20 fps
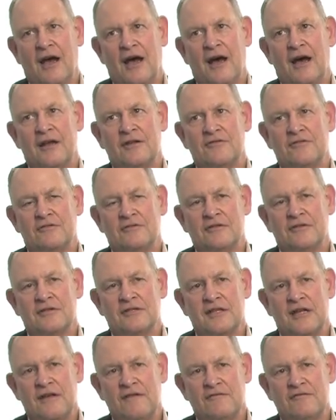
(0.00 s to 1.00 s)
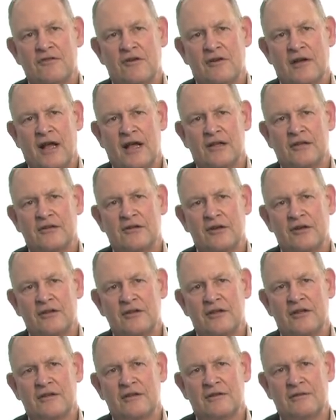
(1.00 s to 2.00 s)
Uh, Steve Trokel
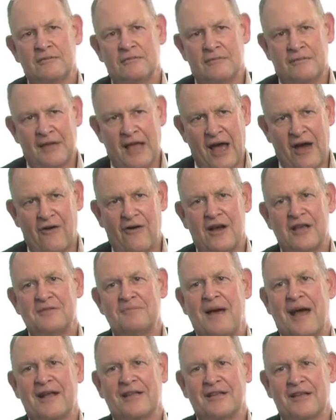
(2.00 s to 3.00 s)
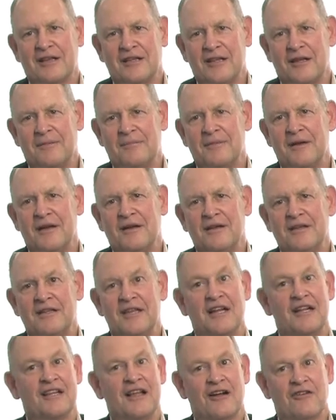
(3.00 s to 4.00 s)
took the cowboys back to Columbia,
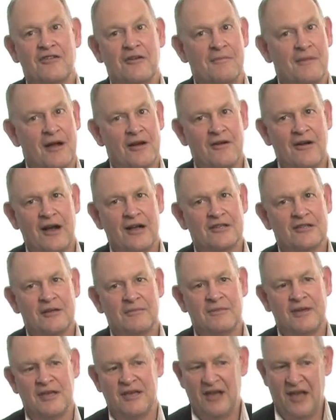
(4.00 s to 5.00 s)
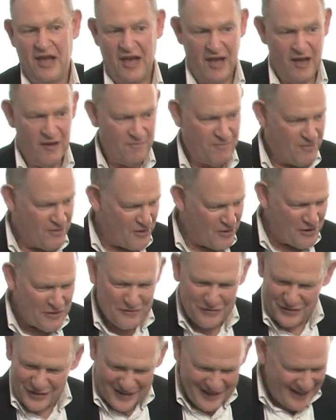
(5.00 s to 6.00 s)
did electron microscopy,
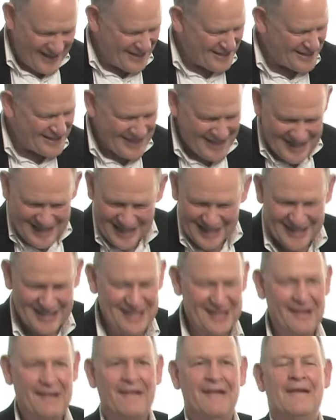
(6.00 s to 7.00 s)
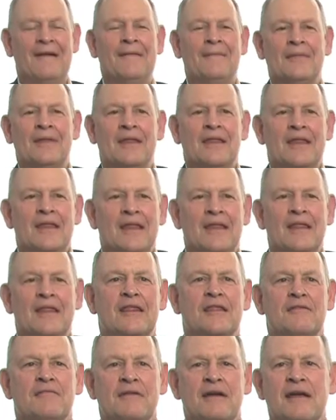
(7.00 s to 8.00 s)
beautiful clean incisions.
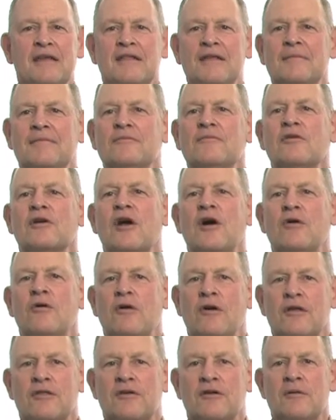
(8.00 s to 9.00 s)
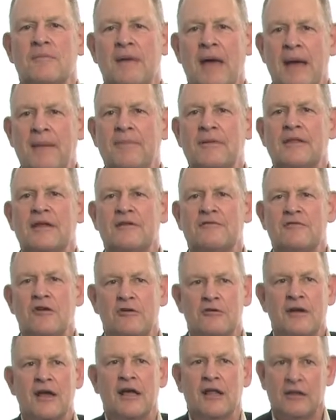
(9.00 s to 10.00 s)
The three of them were co-authored a paper that
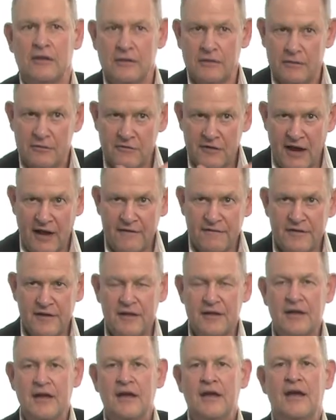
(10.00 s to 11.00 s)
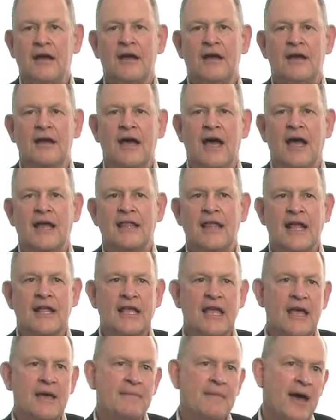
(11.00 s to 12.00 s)
Trokel drafted, and
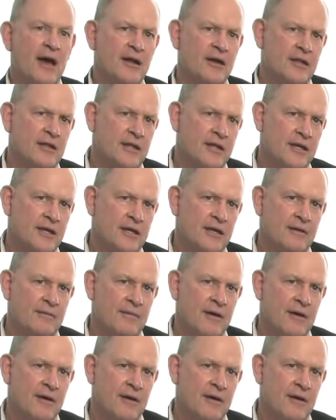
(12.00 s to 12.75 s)
that came out in the